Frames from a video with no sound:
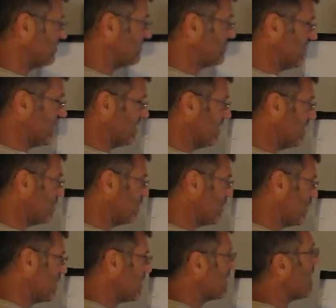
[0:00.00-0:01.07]
me a number.
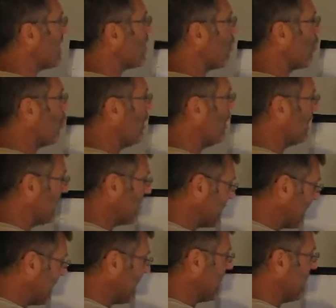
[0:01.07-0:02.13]
Will I
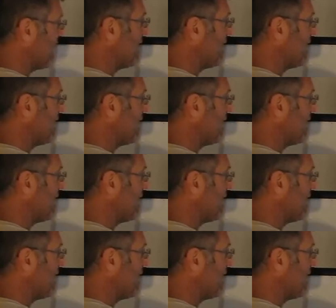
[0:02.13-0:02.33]
get